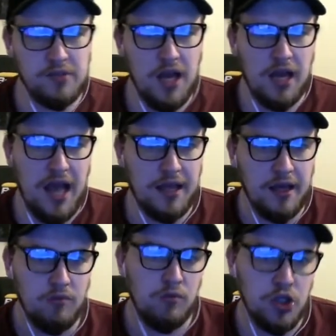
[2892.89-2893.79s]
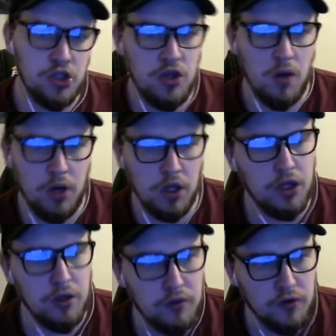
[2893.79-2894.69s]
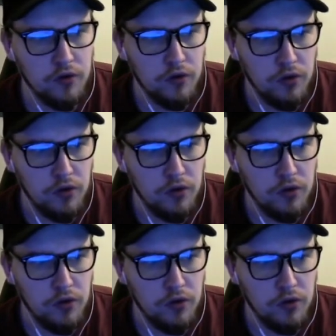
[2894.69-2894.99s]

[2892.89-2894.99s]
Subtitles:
that are like, we just don't want to lose.